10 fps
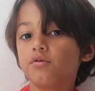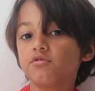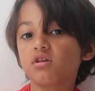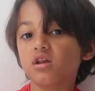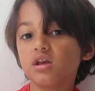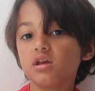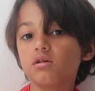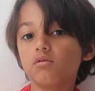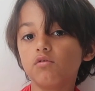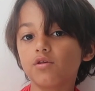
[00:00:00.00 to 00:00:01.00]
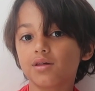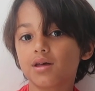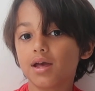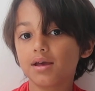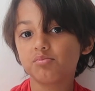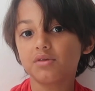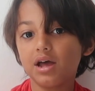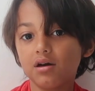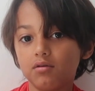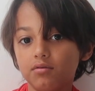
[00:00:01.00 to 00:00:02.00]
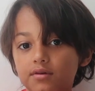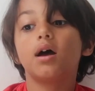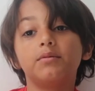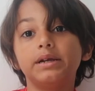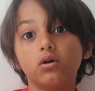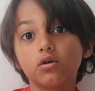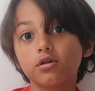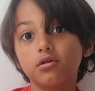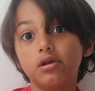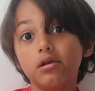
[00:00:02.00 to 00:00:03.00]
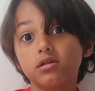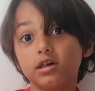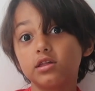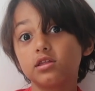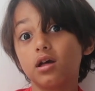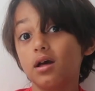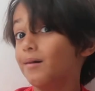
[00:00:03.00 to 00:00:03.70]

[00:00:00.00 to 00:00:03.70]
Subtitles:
bald eagles came down. We also noticed